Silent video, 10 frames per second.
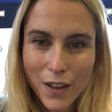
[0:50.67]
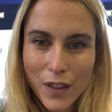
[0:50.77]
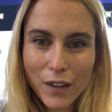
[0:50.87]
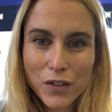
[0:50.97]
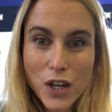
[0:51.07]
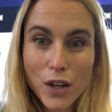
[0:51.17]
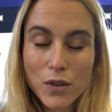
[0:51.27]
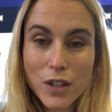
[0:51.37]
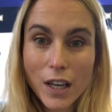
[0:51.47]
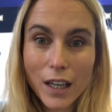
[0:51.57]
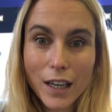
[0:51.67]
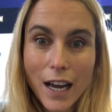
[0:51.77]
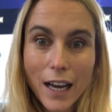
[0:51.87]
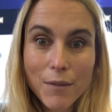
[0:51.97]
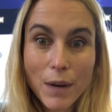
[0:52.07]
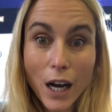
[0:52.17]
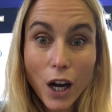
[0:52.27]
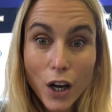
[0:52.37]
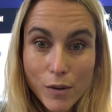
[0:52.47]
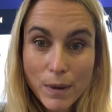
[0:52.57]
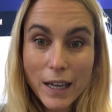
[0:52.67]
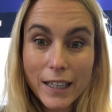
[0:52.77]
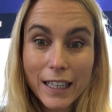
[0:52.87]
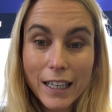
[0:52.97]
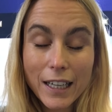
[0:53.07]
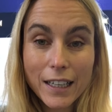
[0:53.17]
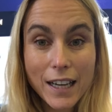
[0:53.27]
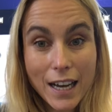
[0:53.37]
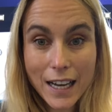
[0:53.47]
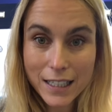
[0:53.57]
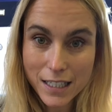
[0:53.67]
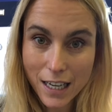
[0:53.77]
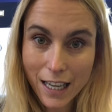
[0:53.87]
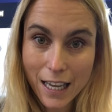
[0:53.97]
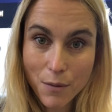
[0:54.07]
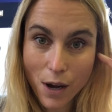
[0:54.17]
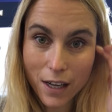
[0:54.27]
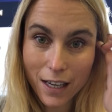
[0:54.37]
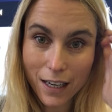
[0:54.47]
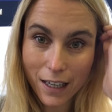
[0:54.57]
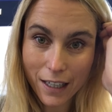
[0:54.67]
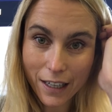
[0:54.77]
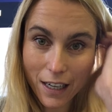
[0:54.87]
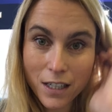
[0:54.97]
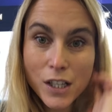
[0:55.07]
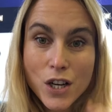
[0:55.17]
They've chosen a home learning learner and a key worker learner,